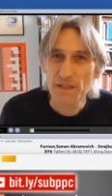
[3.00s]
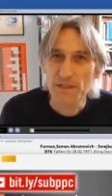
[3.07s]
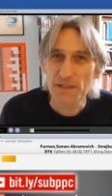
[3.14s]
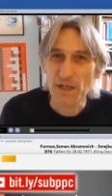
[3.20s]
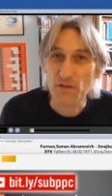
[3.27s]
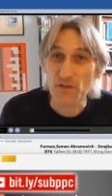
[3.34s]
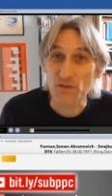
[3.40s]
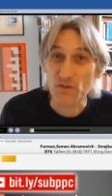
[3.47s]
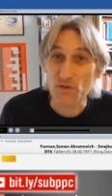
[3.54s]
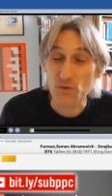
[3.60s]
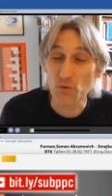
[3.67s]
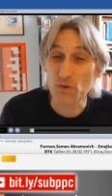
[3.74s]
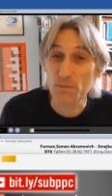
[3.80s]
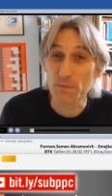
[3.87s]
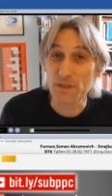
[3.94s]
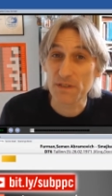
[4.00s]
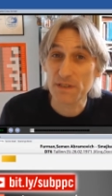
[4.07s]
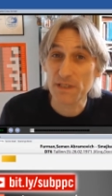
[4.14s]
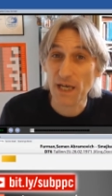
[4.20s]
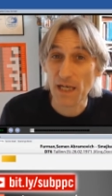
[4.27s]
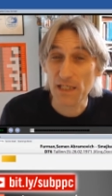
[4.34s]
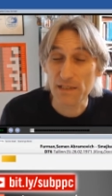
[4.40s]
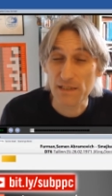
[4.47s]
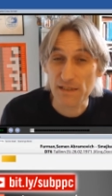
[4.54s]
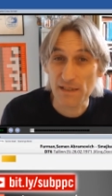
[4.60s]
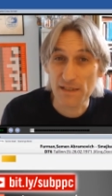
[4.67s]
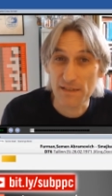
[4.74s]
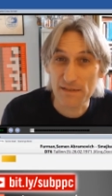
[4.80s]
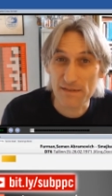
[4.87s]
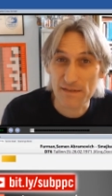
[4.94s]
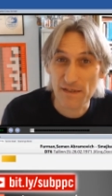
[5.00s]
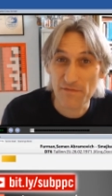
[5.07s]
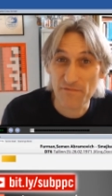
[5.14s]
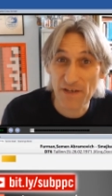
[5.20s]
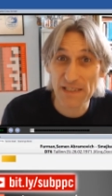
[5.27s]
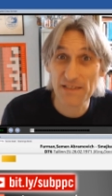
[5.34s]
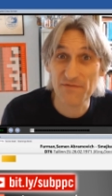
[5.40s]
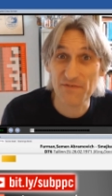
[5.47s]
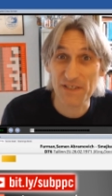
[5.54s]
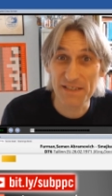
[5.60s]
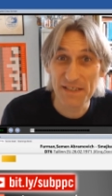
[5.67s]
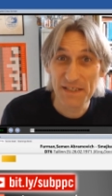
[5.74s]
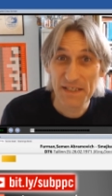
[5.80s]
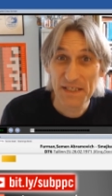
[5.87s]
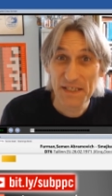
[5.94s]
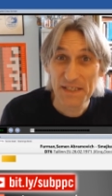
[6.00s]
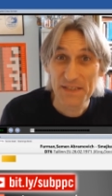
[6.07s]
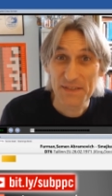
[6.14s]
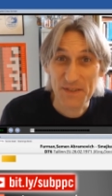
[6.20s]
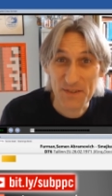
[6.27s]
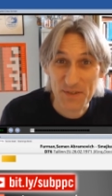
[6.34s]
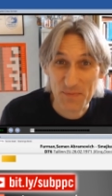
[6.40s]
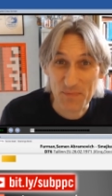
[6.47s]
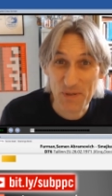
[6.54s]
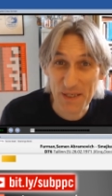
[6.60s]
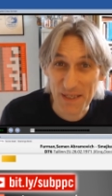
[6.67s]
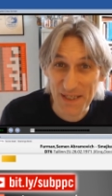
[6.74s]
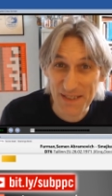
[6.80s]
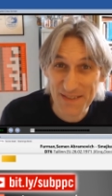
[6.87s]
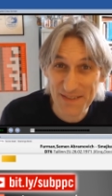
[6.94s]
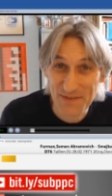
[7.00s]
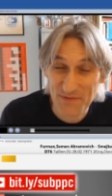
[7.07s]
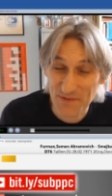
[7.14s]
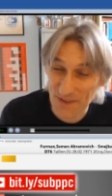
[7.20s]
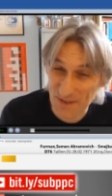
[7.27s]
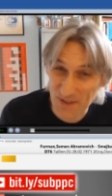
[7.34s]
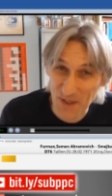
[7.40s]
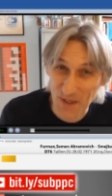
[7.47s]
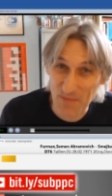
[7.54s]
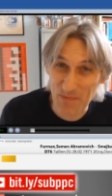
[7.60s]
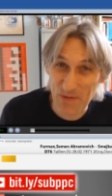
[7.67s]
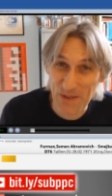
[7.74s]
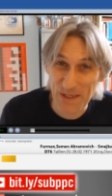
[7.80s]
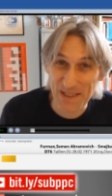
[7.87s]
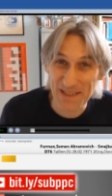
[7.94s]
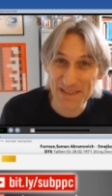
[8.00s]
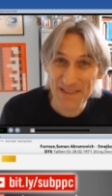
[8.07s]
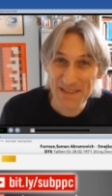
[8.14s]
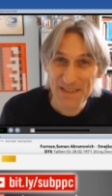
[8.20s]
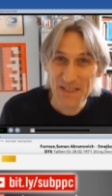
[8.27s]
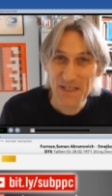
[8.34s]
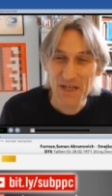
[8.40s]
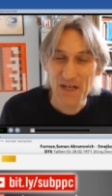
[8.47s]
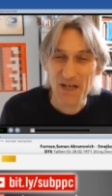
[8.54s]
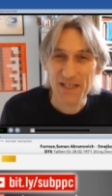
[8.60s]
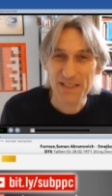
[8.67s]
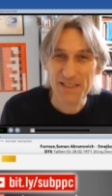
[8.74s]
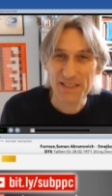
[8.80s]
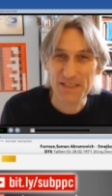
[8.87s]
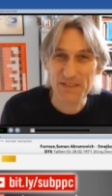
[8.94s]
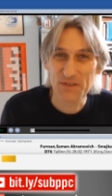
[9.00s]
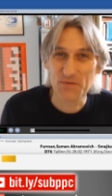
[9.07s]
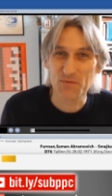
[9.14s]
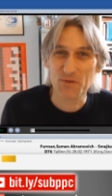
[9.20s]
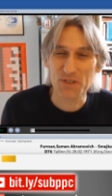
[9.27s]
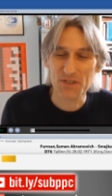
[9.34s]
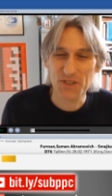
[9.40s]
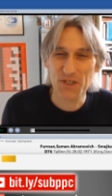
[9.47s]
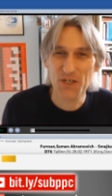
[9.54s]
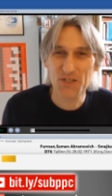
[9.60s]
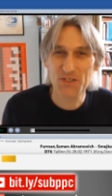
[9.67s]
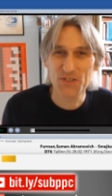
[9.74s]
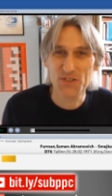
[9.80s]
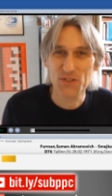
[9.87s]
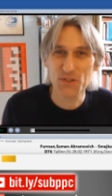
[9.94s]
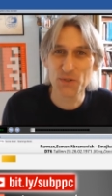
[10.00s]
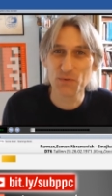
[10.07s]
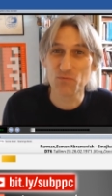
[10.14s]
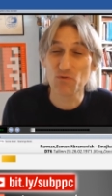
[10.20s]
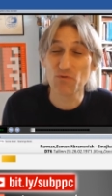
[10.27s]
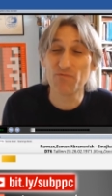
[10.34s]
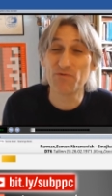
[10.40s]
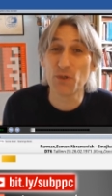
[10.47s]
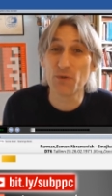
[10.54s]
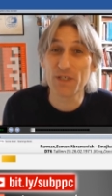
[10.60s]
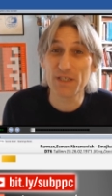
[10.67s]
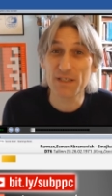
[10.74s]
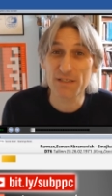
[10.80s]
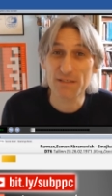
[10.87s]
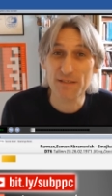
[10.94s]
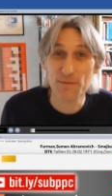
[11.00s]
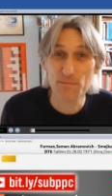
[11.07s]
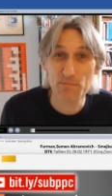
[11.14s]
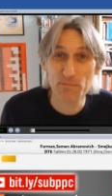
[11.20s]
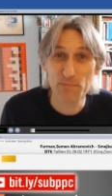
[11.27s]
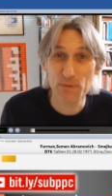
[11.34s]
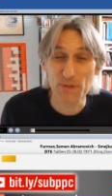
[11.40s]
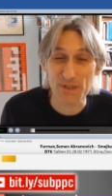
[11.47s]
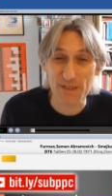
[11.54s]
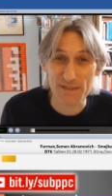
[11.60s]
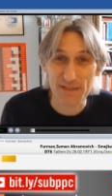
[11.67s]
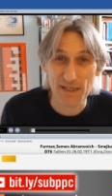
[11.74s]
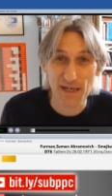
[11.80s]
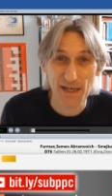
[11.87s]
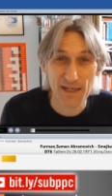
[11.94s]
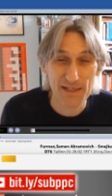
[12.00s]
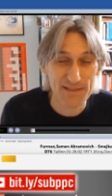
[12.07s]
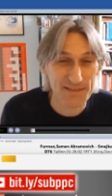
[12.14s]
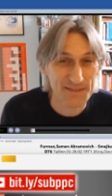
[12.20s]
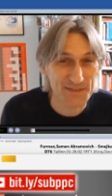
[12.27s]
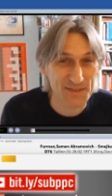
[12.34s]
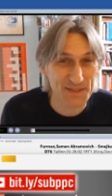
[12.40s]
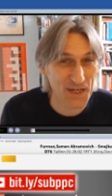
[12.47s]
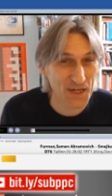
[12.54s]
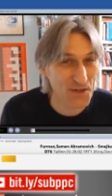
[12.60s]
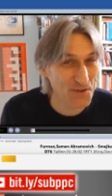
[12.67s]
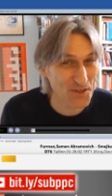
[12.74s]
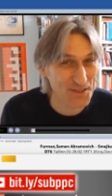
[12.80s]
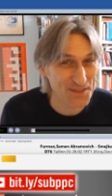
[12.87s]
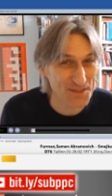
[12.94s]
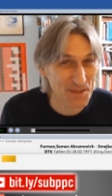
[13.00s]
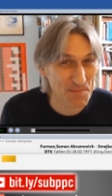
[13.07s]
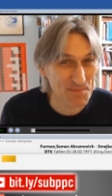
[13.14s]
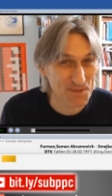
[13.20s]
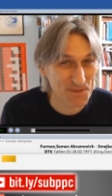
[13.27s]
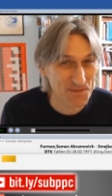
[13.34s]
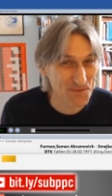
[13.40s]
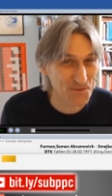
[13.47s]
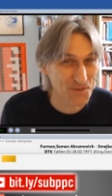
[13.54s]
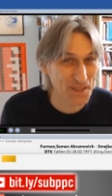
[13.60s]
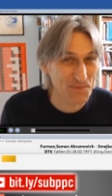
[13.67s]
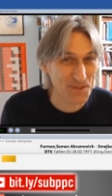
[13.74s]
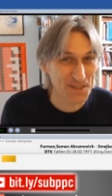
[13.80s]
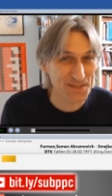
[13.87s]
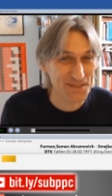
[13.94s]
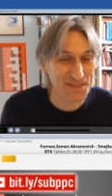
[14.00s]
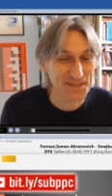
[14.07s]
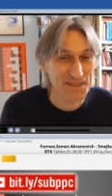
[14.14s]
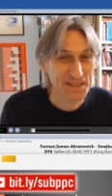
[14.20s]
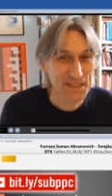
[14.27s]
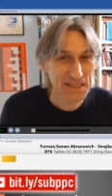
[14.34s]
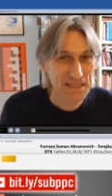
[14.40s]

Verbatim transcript: now that the tournament calendar has effectively disappeared for the time being, I can return to reviewing some books, and there are some great ones